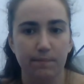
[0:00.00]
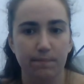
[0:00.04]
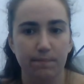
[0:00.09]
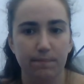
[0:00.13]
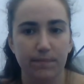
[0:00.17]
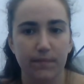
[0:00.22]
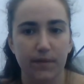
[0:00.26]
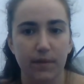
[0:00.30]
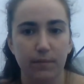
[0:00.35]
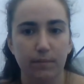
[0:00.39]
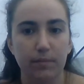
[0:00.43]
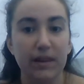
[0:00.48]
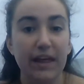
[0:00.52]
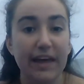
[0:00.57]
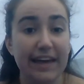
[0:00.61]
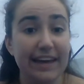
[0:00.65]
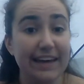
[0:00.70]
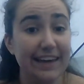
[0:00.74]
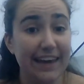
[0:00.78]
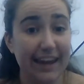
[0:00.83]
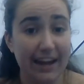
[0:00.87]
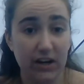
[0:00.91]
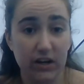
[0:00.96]
Playing
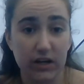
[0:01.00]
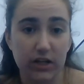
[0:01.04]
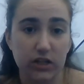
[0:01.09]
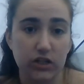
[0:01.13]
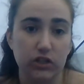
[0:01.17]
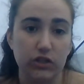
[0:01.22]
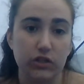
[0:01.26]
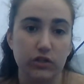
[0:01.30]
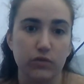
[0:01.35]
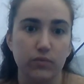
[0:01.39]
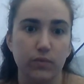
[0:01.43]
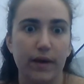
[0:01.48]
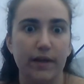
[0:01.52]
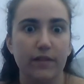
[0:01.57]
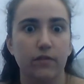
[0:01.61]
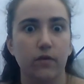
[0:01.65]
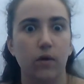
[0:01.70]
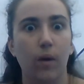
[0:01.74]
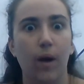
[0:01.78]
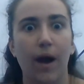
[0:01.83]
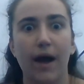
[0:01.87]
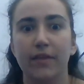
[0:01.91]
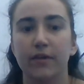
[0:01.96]
characters, right? So
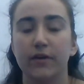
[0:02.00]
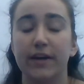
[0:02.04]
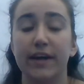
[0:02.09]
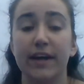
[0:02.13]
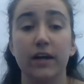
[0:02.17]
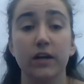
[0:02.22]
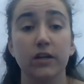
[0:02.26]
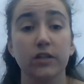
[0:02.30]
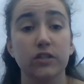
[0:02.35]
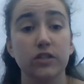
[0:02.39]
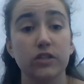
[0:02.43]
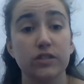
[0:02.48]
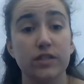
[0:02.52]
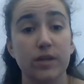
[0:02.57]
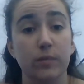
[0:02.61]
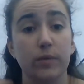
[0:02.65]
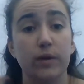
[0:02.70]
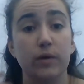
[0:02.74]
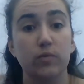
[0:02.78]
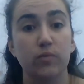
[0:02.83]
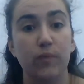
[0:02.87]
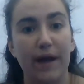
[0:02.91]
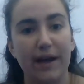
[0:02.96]
either characters that we
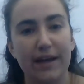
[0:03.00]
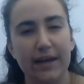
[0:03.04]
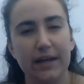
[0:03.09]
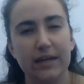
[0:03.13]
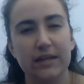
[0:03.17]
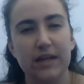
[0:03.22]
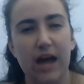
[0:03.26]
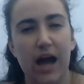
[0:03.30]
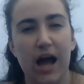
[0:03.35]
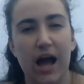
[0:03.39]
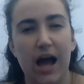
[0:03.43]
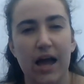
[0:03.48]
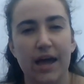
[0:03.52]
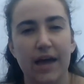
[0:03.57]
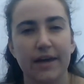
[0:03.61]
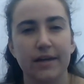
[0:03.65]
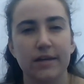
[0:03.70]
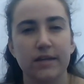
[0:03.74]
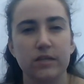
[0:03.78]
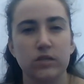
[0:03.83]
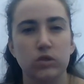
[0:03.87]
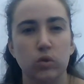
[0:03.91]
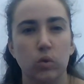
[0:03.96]

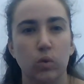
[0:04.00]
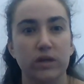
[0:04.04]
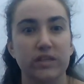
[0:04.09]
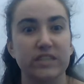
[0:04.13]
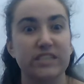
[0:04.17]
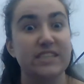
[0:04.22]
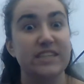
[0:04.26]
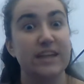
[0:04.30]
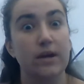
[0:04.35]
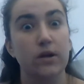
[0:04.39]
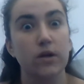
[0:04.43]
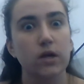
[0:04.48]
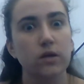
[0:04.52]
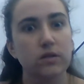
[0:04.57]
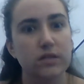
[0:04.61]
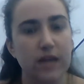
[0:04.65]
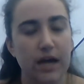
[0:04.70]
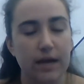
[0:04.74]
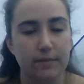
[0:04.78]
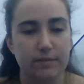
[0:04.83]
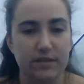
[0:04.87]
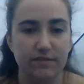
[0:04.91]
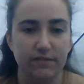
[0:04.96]
recognize or
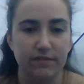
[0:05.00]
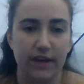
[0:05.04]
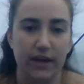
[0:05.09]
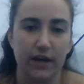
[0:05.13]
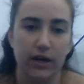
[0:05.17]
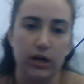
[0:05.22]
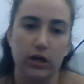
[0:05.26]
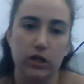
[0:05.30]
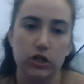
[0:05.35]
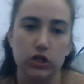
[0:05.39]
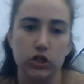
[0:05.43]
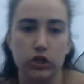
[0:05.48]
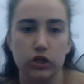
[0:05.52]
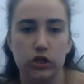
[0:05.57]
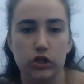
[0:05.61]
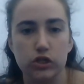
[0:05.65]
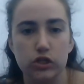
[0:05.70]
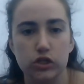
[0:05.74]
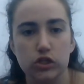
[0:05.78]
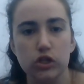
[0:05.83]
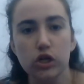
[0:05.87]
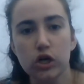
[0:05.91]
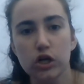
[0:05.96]
stereotypes of characters.